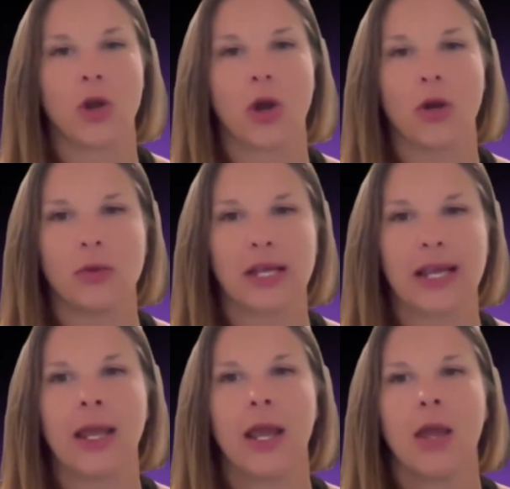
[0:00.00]
Not
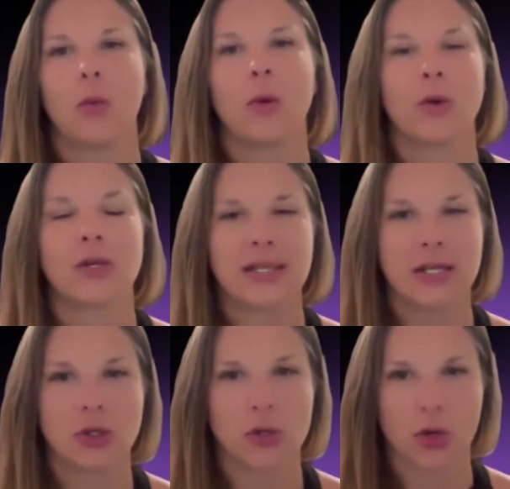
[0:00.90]
only, we always
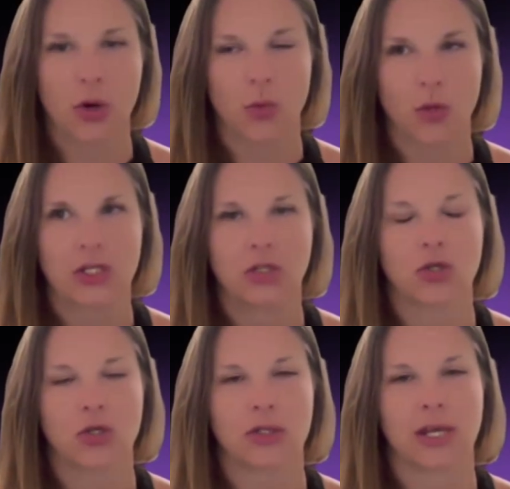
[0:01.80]
say do your own
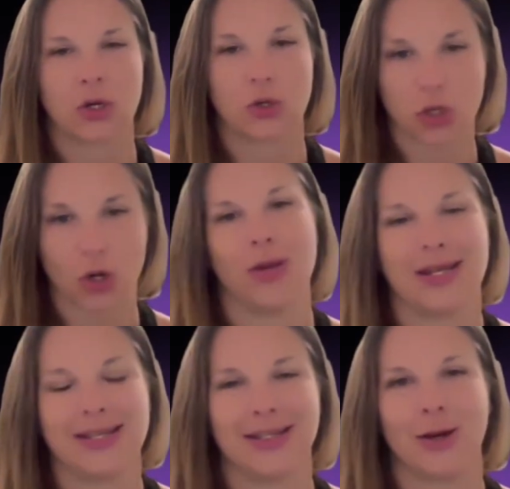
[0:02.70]
research on like your
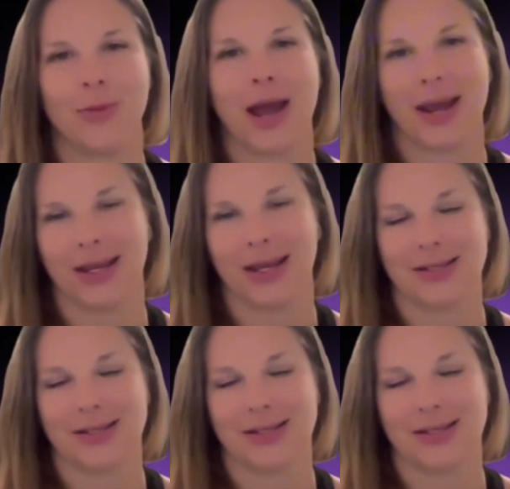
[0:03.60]
tokens that you're buying,